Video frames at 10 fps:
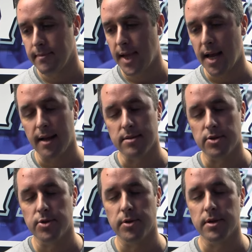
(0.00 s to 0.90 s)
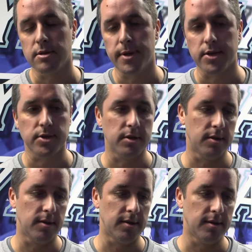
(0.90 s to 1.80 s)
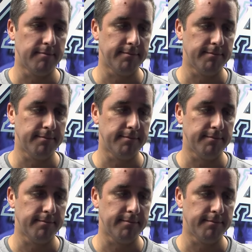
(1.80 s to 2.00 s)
Yeah, it's a truly special